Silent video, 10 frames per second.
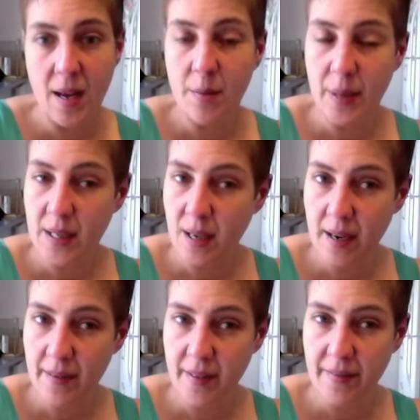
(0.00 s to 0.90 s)
Because I
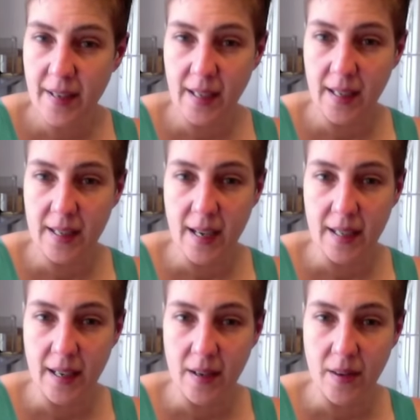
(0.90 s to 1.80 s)
have the feeling,
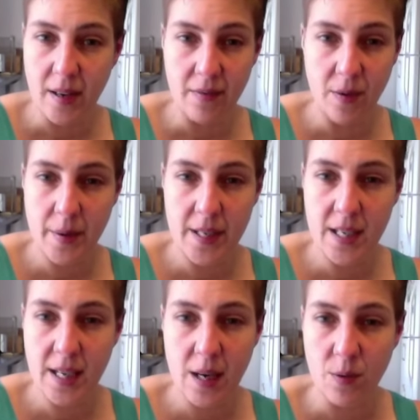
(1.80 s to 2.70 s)
Danielle, that if women
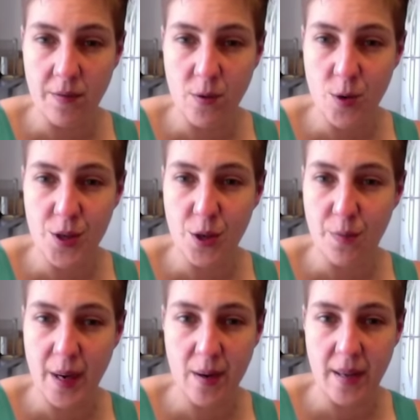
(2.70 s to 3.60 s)
today were forced to
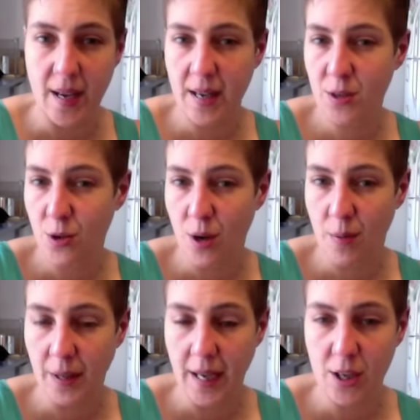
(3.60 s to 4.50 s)
bear the extra
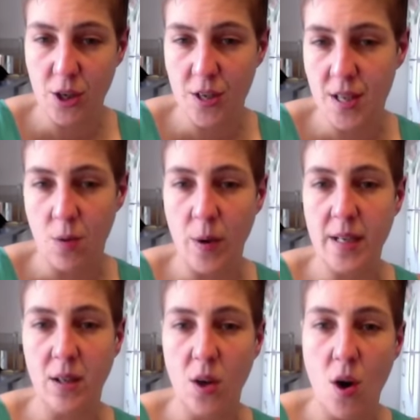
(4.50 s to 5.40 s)
obligations that
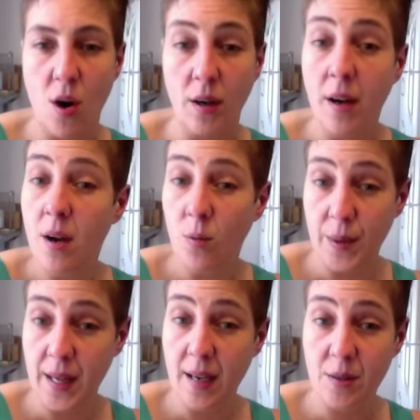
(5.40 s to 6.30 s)
went along
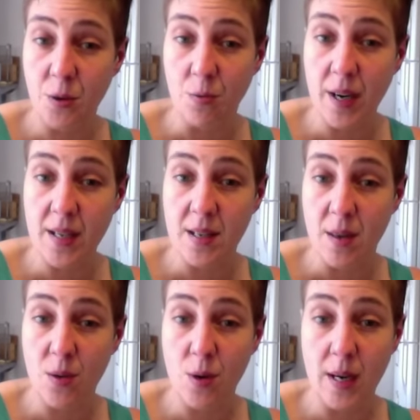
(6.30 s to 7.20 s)
with the extra rights and
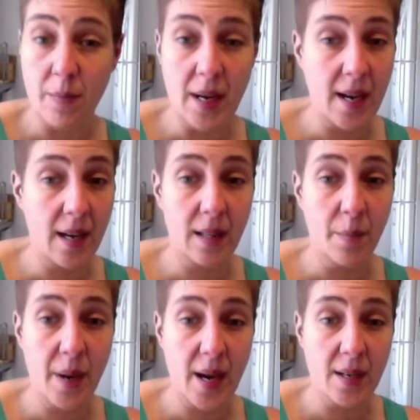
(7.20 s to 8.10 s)
authority men had in the
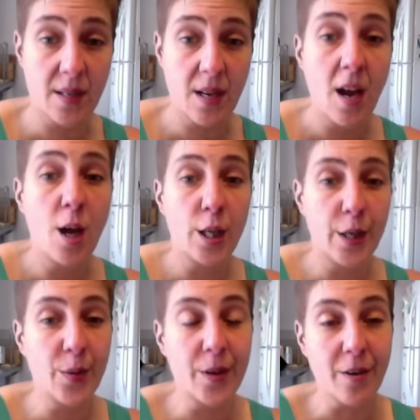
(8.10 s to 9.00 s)
past,
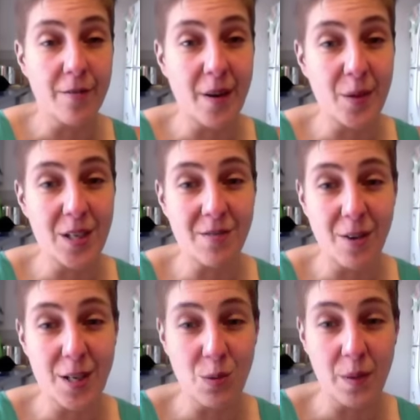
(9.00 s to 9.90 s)
you and your feminist
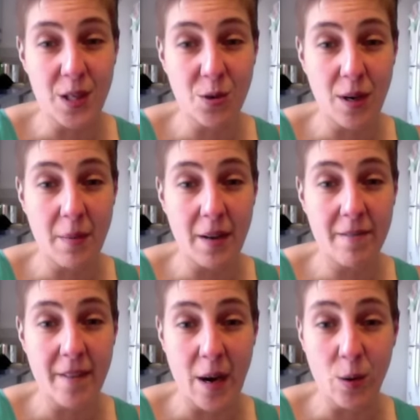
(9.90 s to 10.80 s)
friends would be screaming
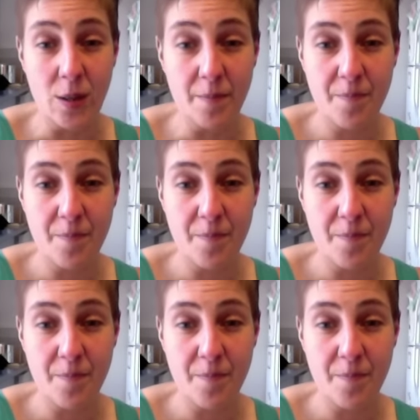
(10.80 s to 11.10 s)
foul.